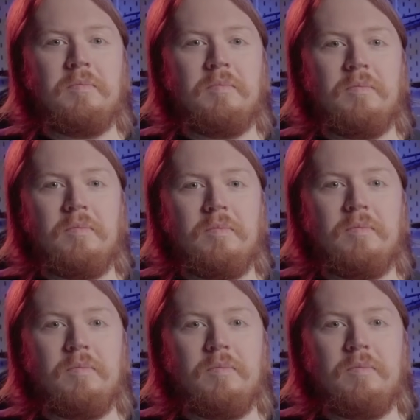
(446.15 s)

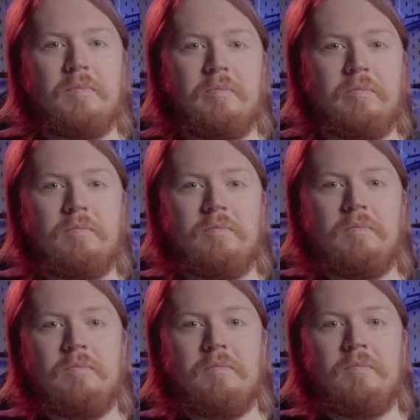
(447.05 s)

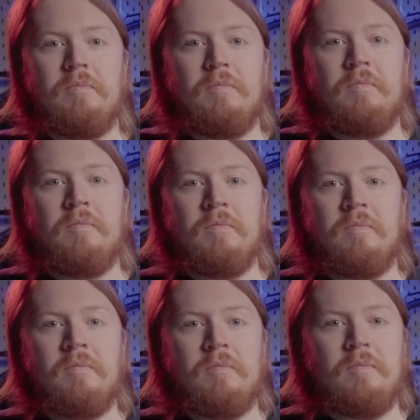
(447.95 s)

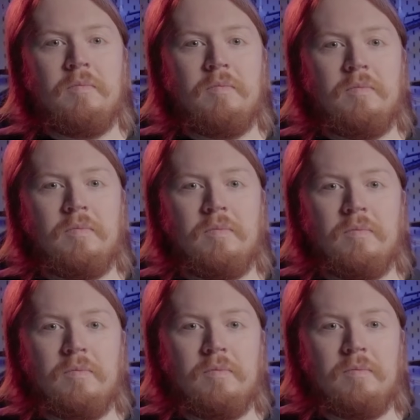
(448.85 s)

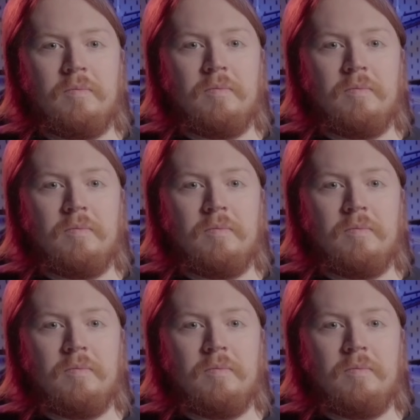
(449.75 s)
[no speech]